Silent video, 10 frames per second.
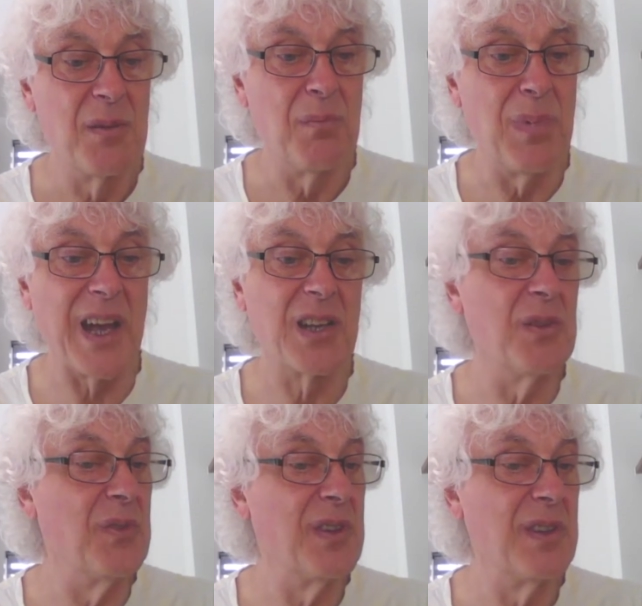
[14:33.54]
black
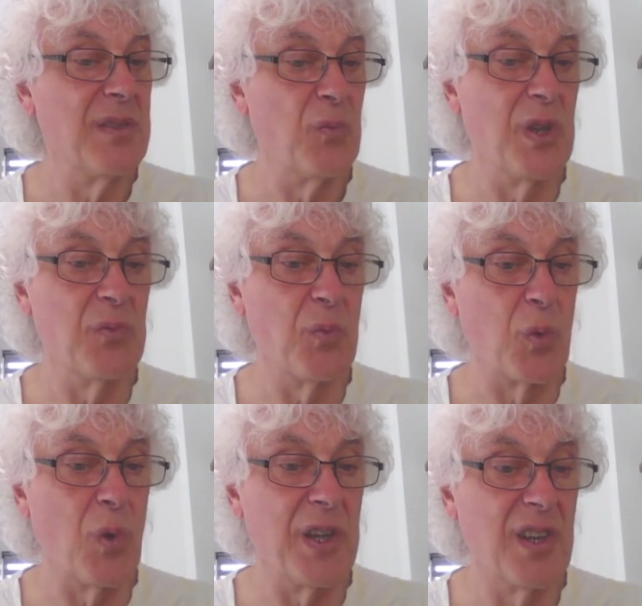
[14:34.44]
can win
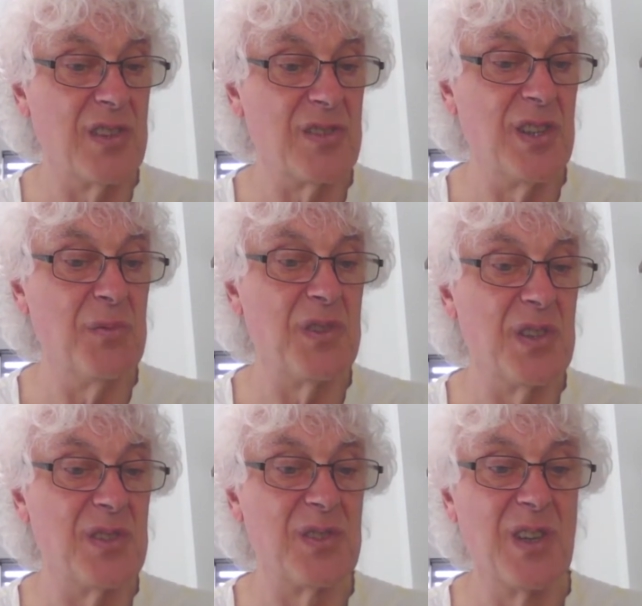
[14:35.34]
quite nicely with
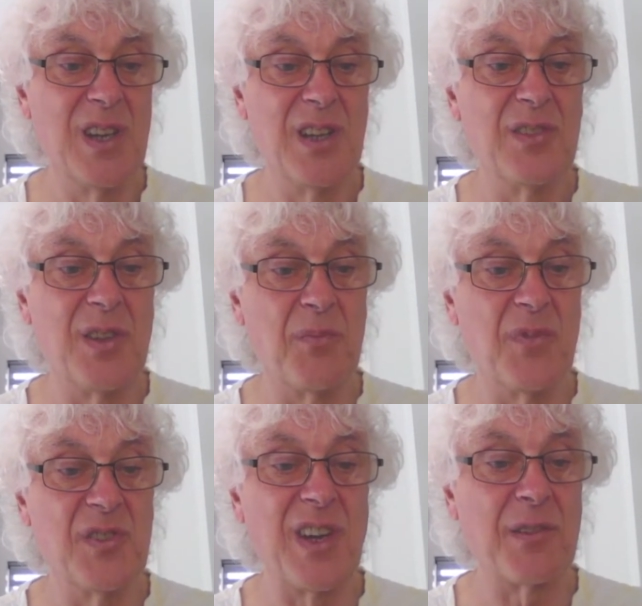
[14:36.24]
this
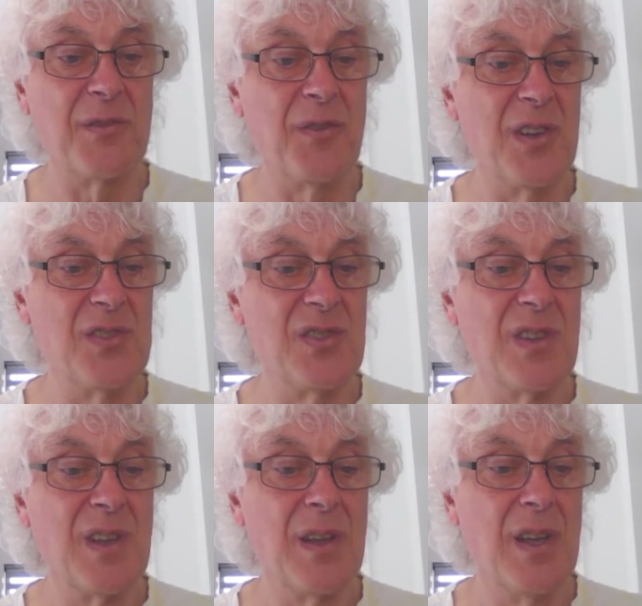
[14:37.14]
temporary sacrifice,
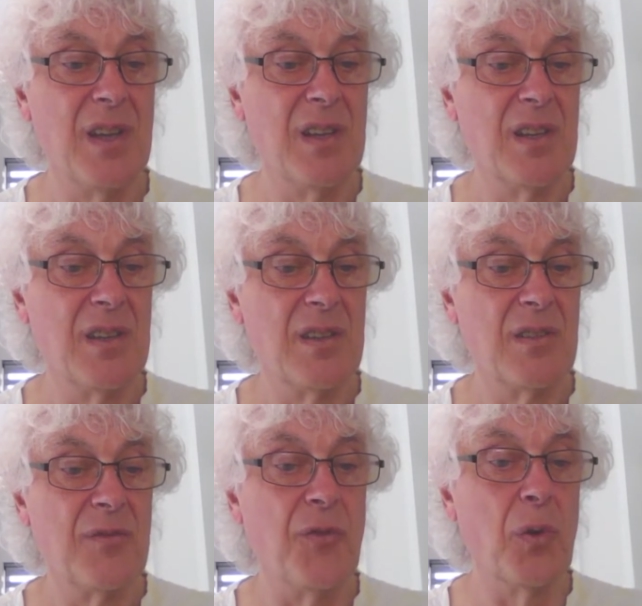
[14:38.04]

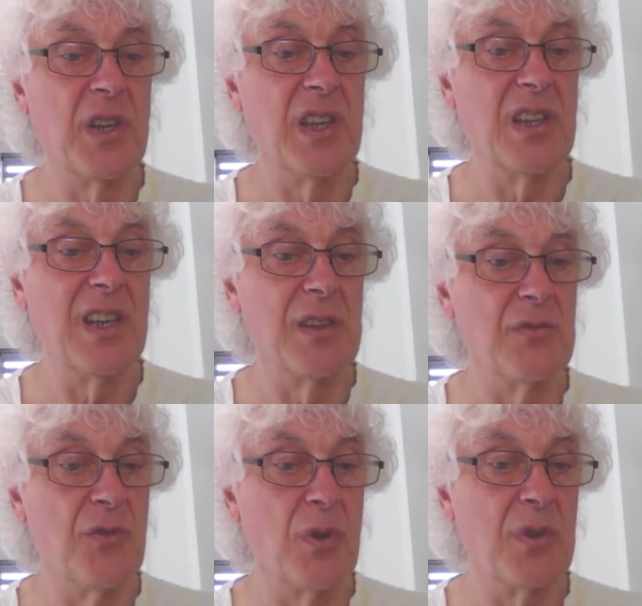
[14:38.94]
forking king
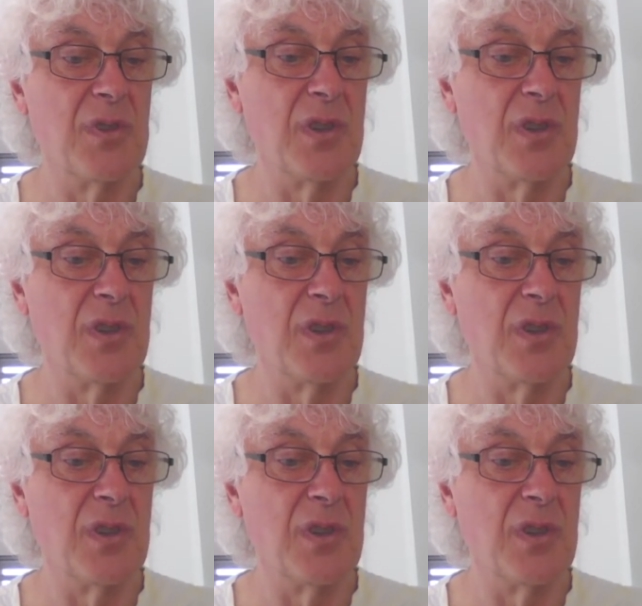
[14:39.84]
and rook, and